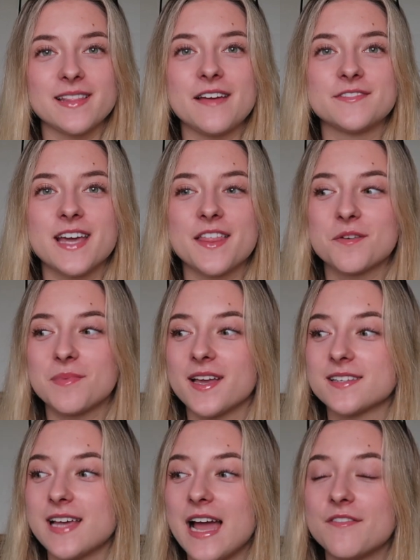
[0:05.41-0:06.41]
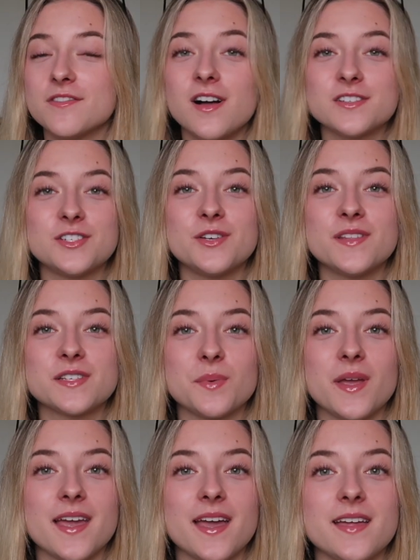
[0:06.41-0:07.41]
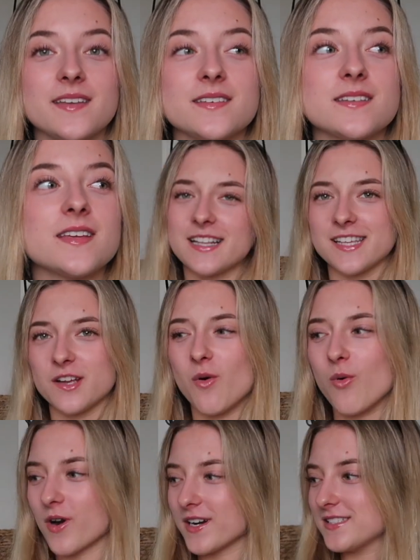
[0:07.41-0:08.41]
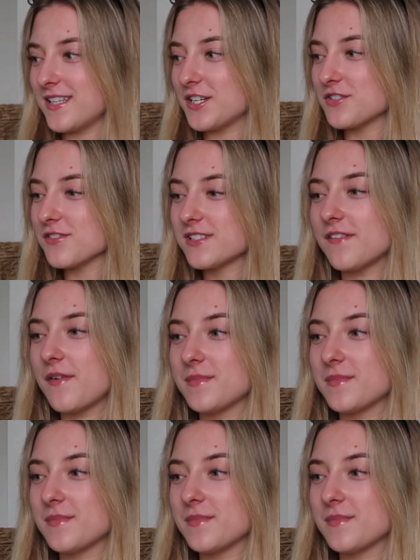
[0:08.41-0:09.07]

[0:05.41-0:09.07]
Life Together because I have a lot to do this weekend that's like organizational stuff.